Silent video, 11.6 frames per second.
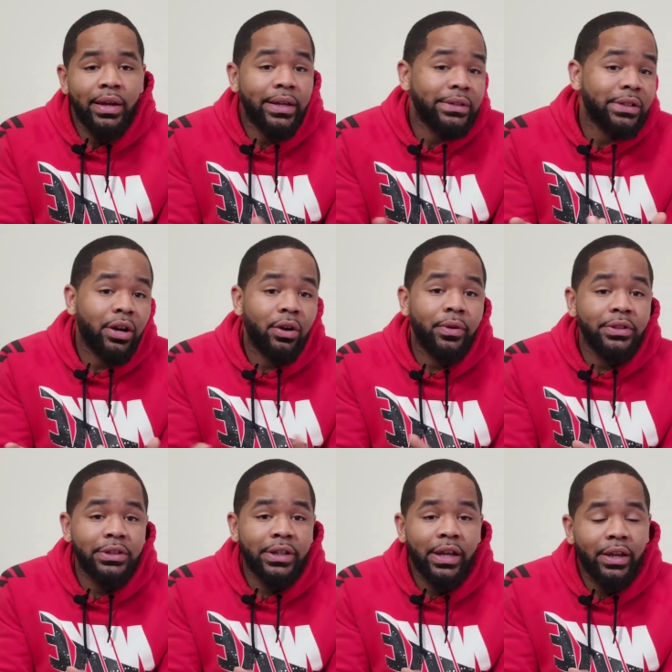That's not
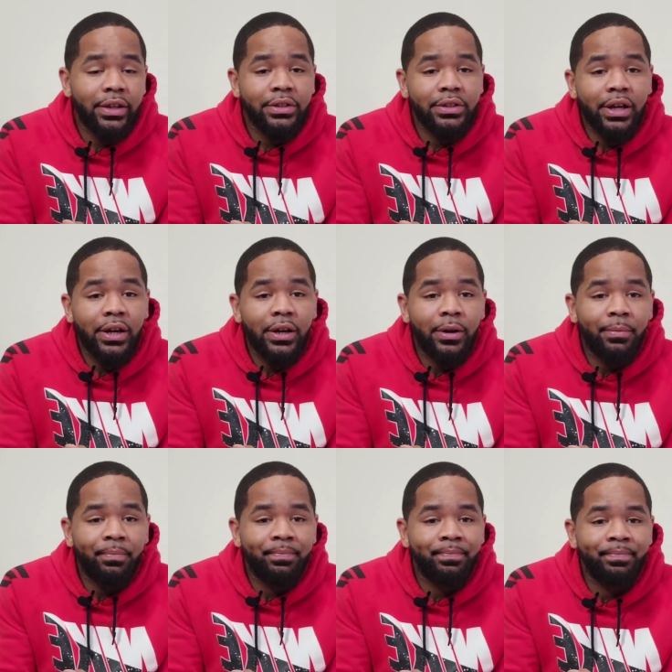always the case.
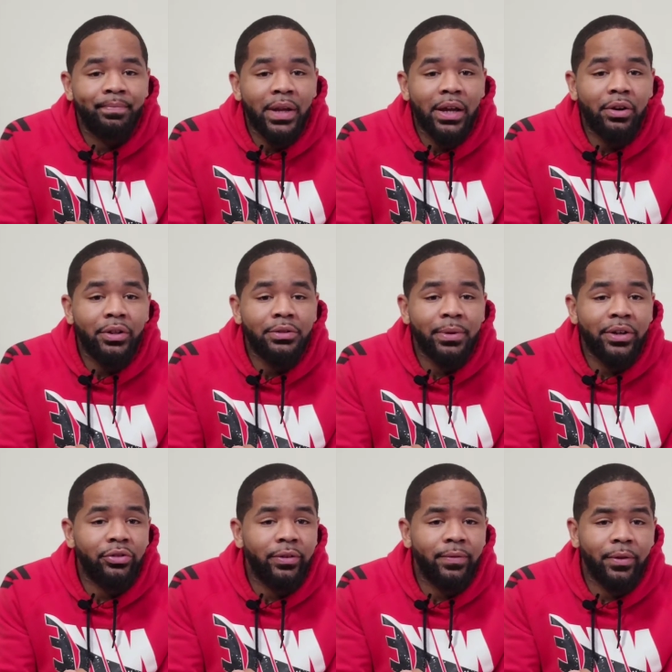I know,
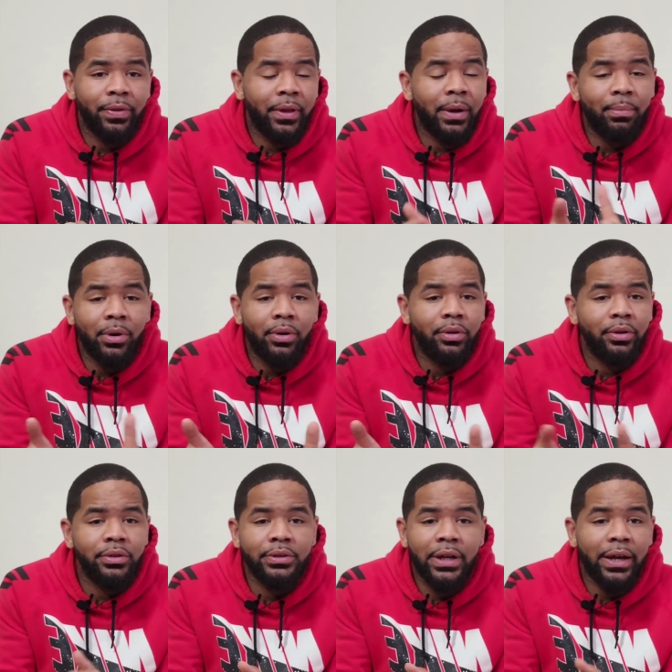especially for thumb
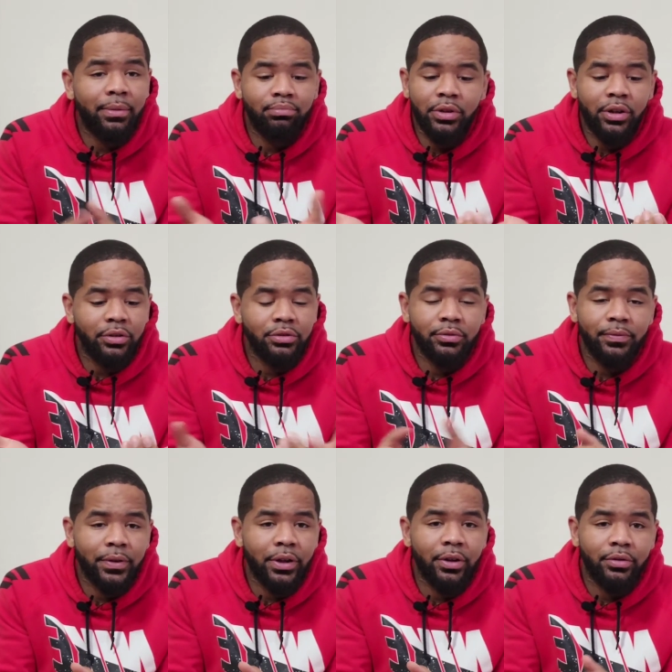bowlers, two
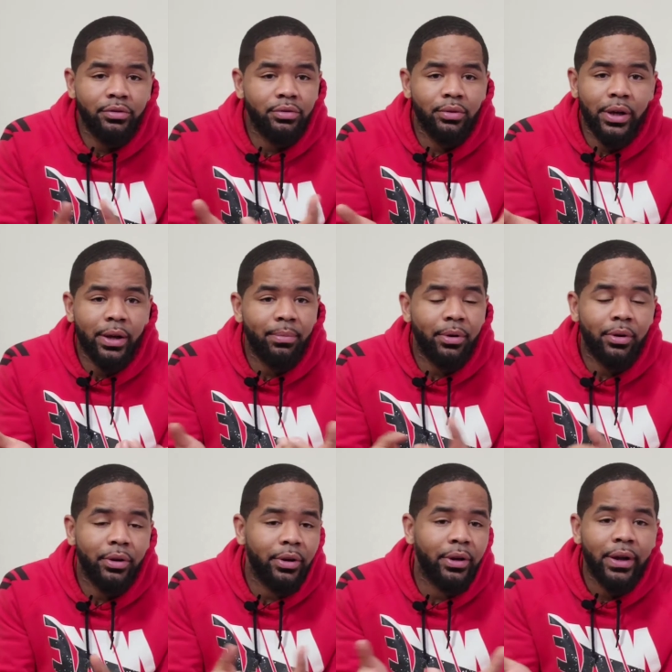finger, two hand
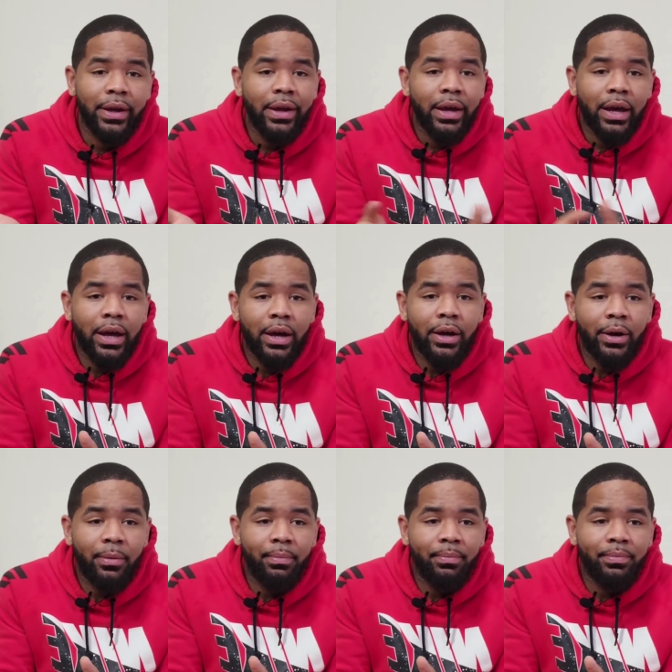bowler.
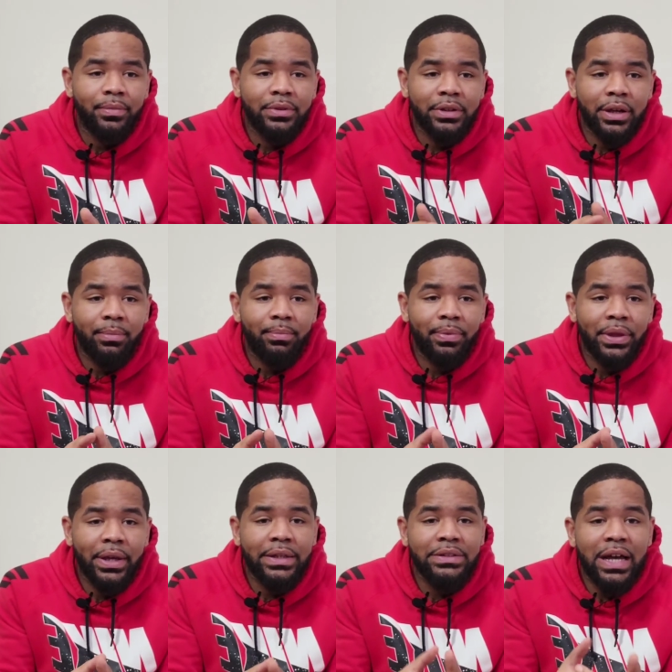Some
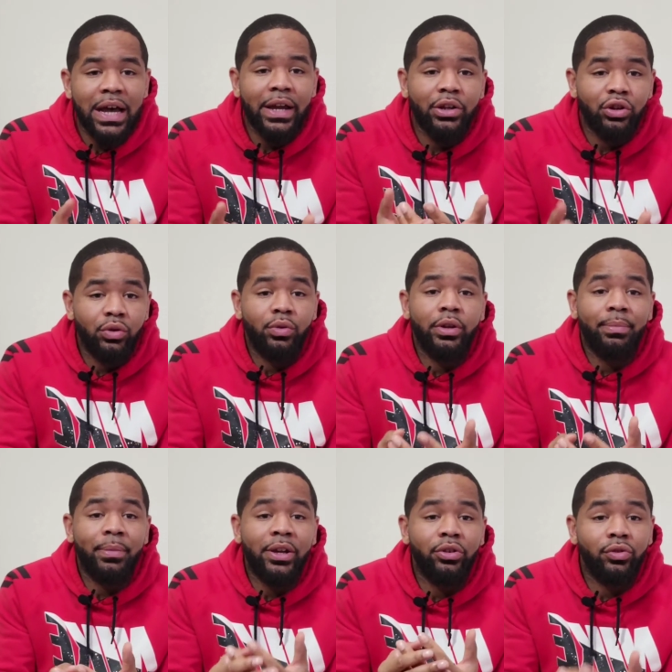things I do to
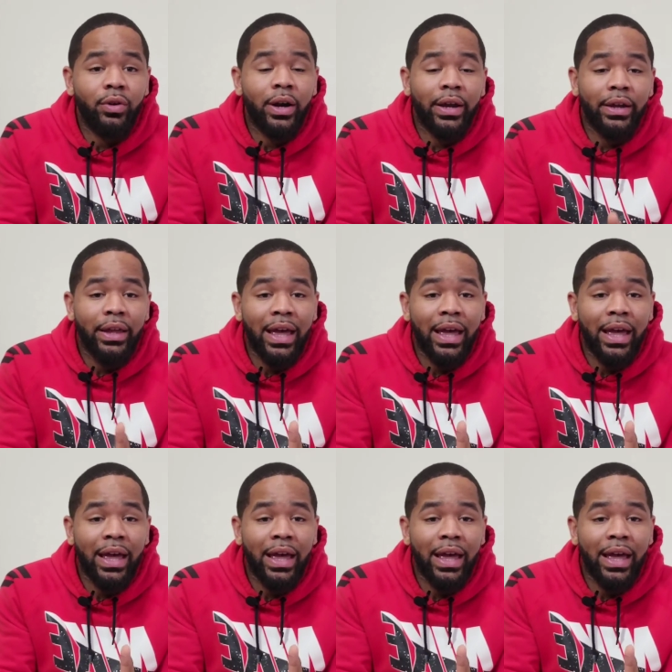make sure I